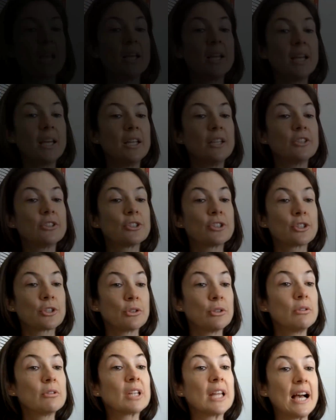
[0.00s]
In a
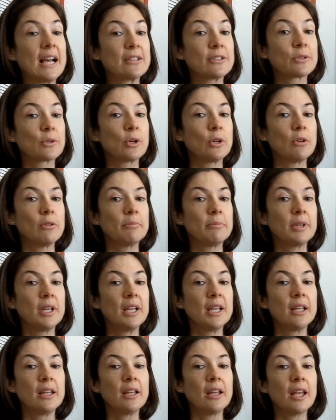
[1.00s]
true
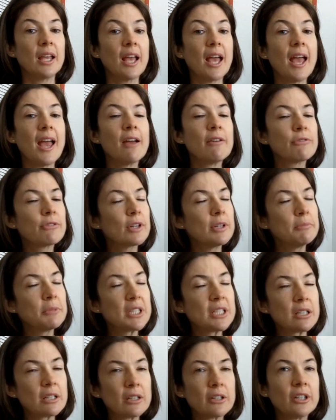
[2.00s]
classroom, every
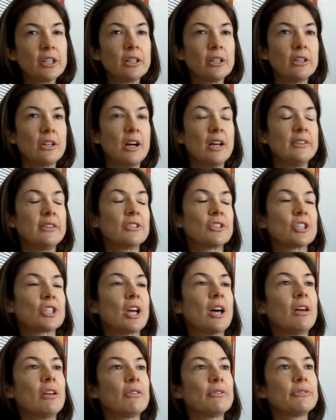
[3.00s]
material on the
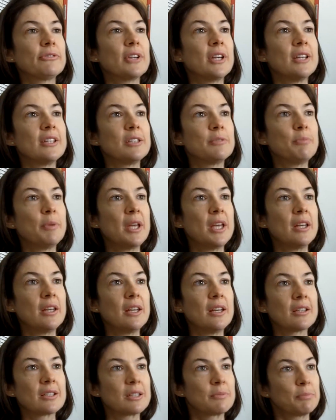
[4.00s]
shelf has
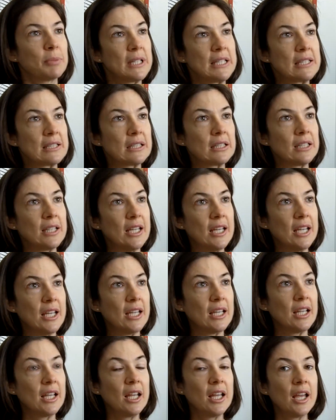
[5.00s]
been
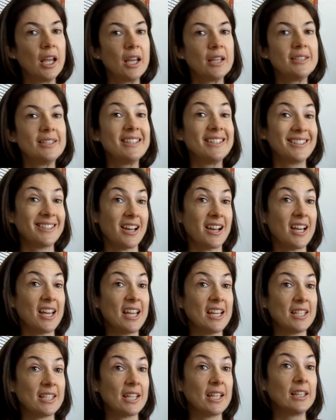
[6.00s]
explicitly
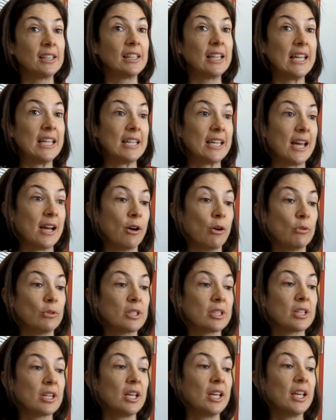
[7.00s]
designed and laid
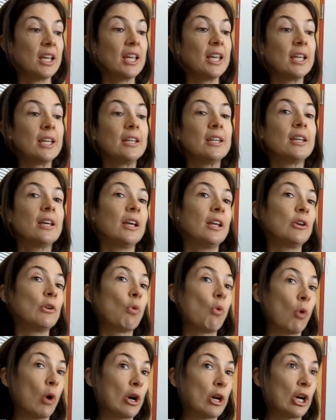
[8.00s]
out in
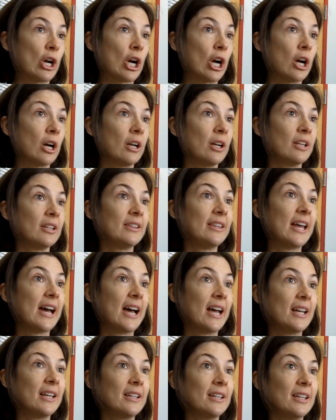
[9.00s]
an order
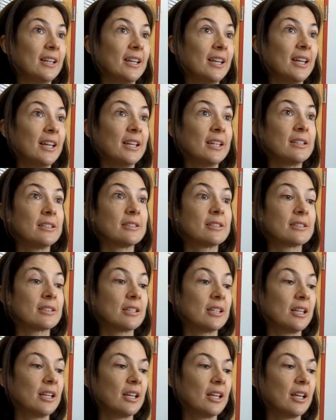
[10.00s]
that
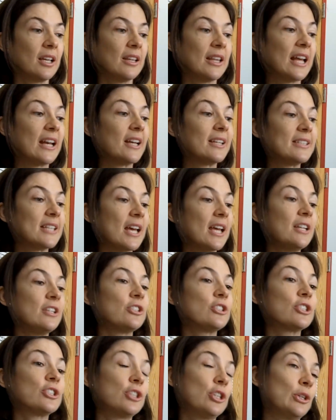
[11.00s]

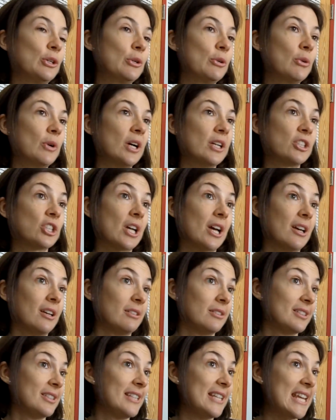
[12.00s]
attends to a
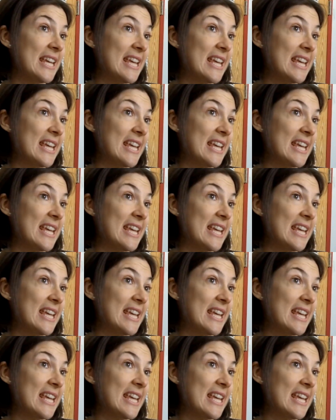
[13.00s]
child's